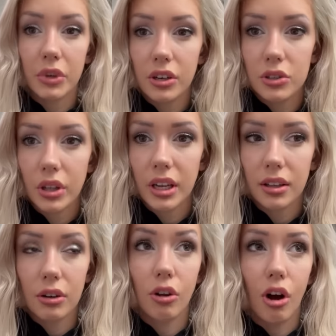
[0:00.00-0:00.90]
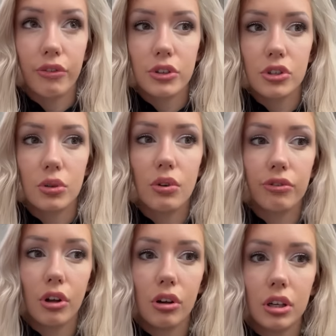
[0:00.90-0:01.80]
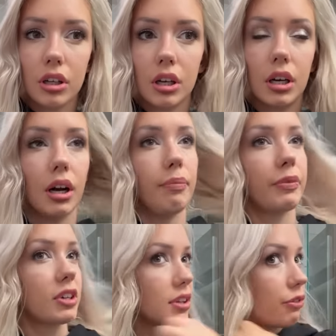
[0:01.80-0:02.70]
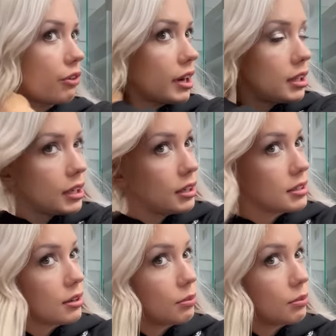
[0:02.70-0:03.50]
Gonna do like a little office tour vlog, because I finally did